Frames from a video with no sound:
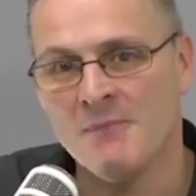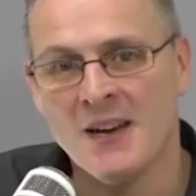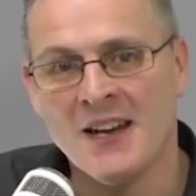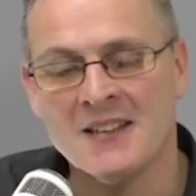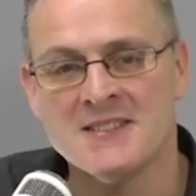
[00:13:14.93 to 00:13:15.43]

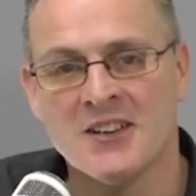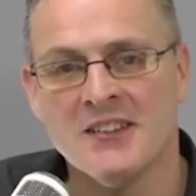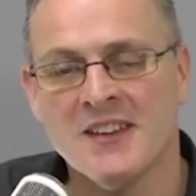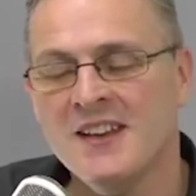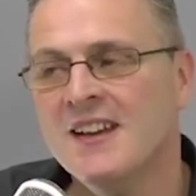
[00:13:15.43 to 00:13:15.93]
lexicon.
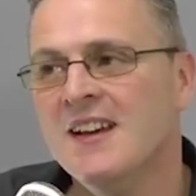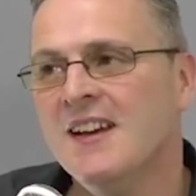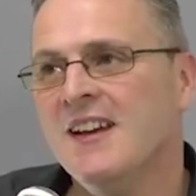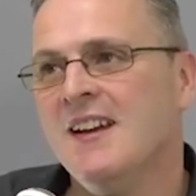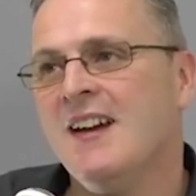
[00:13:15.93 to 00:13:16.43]

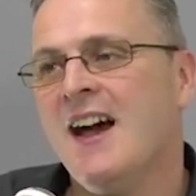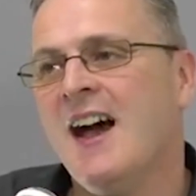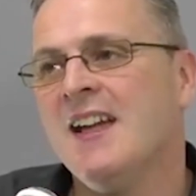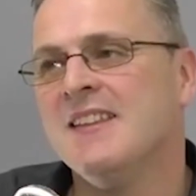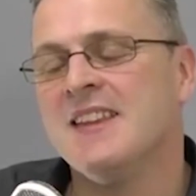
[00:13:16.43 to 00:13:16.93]

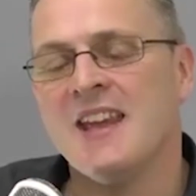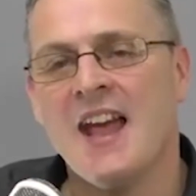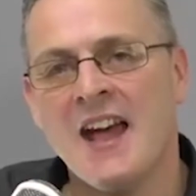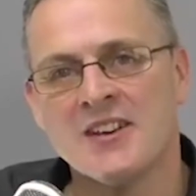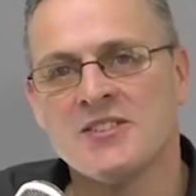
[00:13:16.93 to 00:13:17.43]
And the
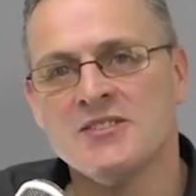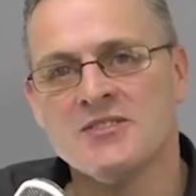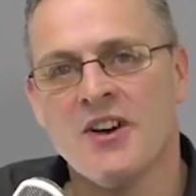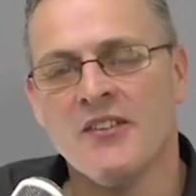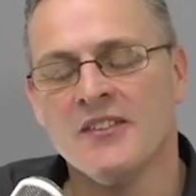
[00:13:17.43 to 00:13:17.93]
action's
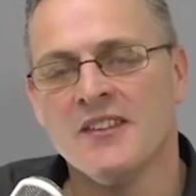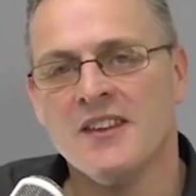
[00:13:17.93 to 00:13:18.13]
on.